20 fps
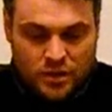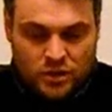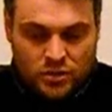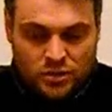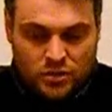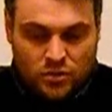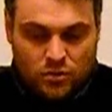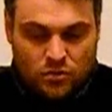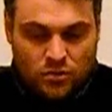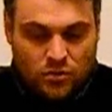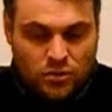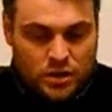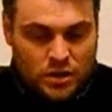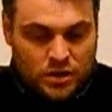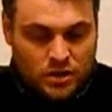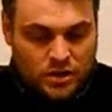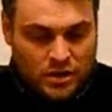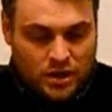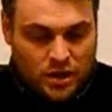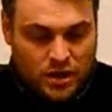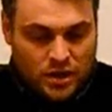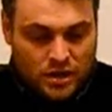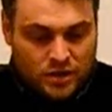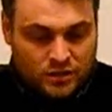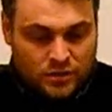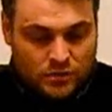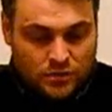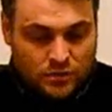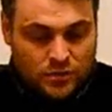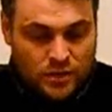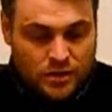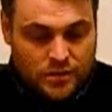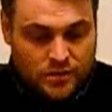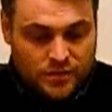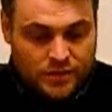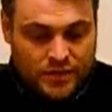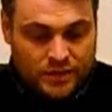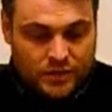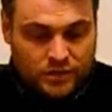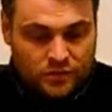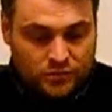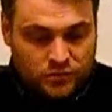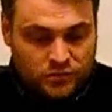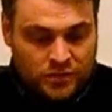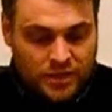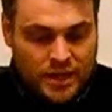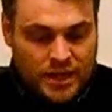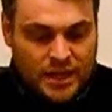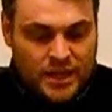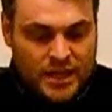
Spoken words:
your carnal things?